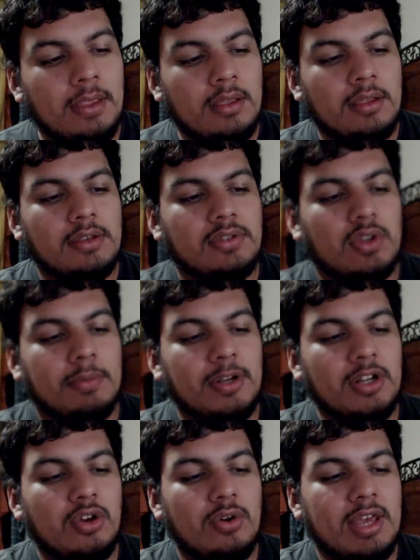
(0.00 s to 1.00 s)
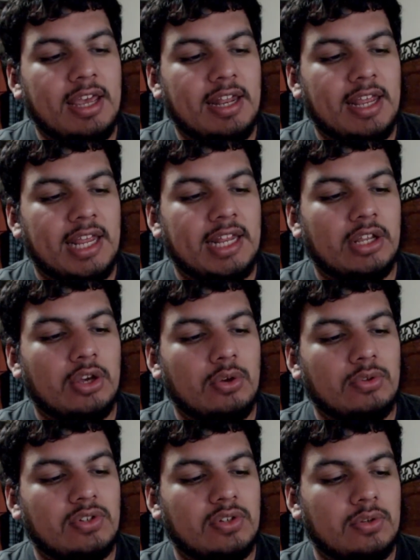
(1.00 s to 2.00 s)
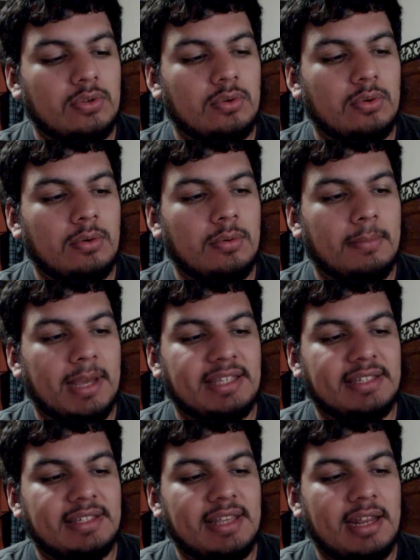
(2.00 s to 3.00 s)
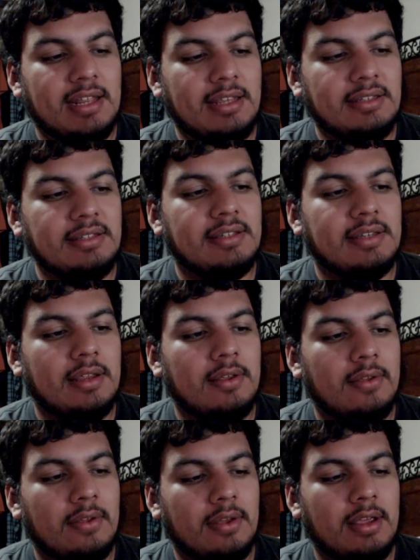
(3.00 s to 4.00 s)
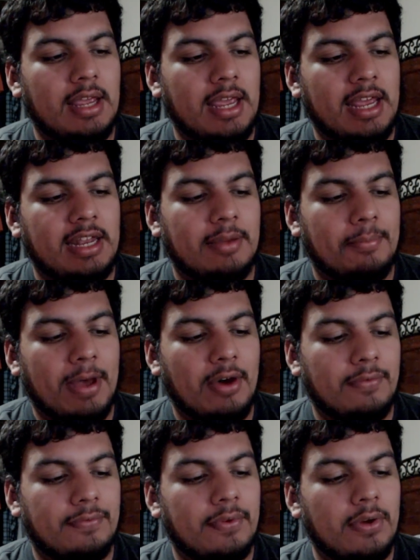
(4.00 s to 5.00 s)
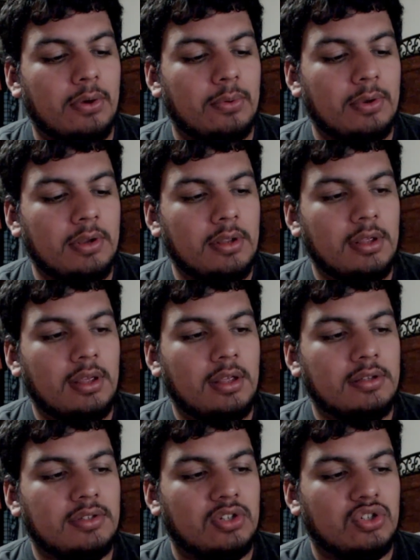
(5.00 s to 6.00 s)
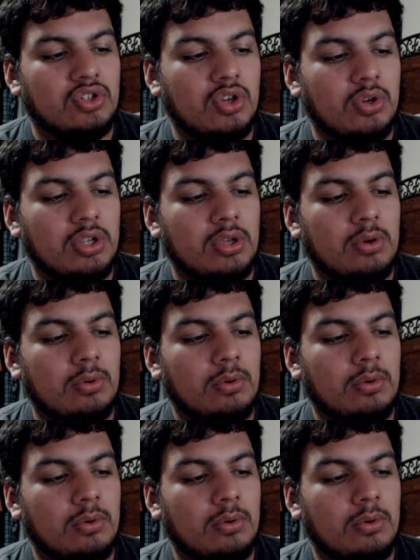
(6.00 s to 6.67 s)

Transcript: So I'm going to go ahead and go to my settings and about phone to show you